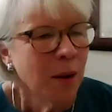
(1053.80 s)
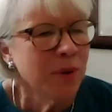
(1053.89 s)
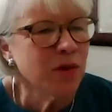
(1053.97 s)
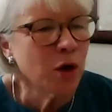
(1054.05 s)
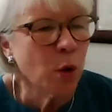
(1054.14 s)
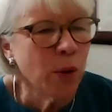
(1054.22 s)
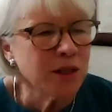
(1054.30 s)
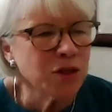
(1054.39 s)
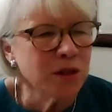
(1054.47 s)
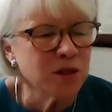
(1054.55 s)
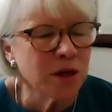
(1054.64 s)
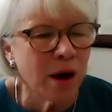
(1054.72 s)
But the
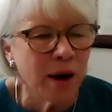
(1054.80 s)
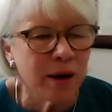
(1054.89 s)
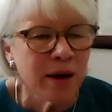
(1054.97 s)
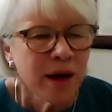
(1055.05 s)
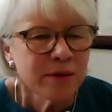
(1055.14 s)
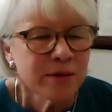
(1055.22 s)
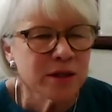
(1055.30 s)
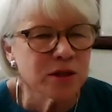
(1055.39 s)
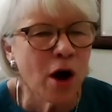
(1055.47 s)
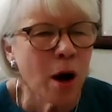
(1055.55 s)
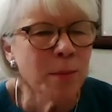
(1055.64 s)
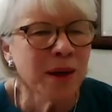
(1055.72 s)
questions are
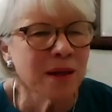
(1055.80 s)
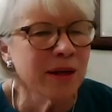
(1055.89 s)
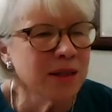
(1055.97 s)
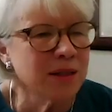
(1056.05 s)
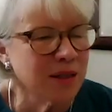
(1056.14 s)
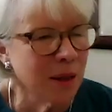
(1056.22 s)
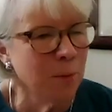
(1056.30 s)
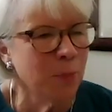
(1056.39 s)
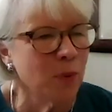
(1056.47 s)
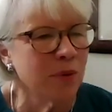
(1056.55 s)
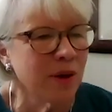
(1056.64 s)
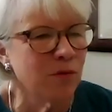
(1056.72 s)
disarmingly
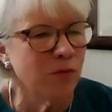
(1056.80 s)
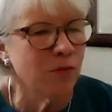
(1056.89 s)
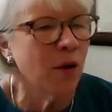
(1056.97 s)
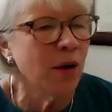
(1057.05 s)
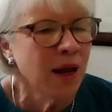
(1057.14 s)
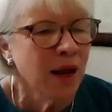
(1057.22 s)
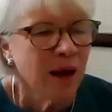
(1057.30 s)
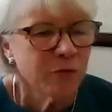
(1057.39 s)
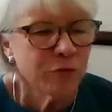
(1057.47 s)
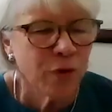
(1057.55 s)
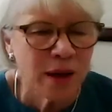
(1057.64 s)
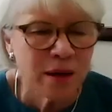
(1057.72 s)
simple and very
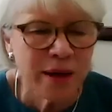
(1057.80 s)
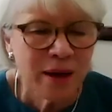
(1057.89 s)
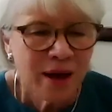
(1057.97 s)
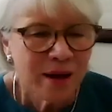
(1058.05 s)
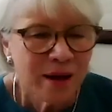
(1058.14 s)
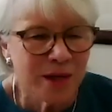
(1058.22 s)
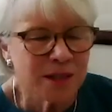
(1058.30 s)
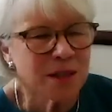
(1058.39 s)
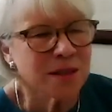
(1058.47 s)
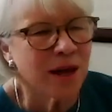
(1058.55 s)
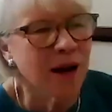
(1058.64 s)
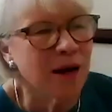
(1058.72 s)
frankly, this
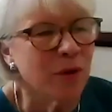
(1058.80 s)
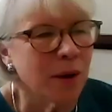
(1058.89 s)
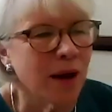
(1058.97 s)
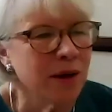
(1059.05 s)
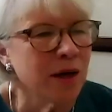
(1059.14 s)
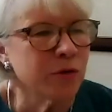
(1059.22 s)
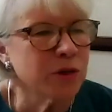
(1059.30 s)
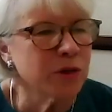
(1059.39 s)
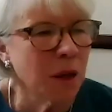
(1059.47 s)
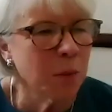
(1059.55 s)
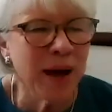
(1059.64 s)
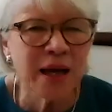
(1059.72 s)
is kind of a, an
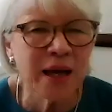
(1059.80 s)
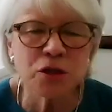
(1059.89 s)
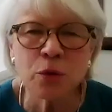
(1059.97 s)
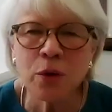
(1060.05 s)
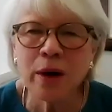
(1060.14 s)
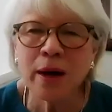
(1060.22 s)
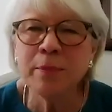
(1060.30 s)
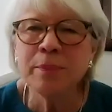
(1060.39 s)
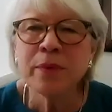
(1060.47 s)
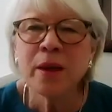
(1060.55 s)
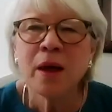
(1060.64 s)
interesting backstory.